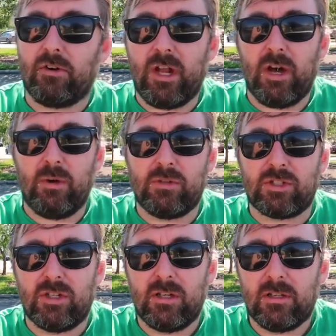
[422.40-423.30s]
nose,
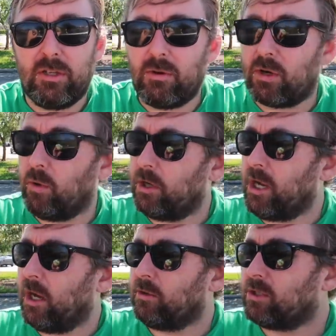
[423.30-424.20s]
the unicorn
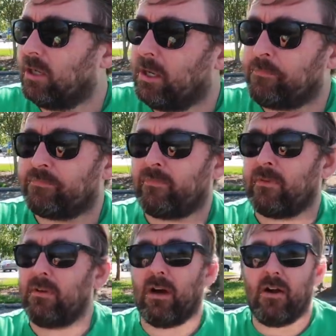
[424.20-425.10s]
nose.
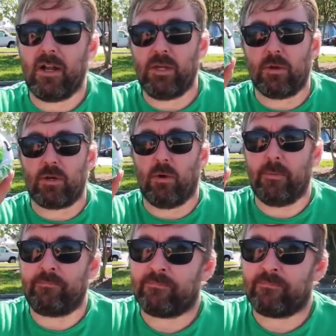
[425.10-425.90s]
All right, unicorn,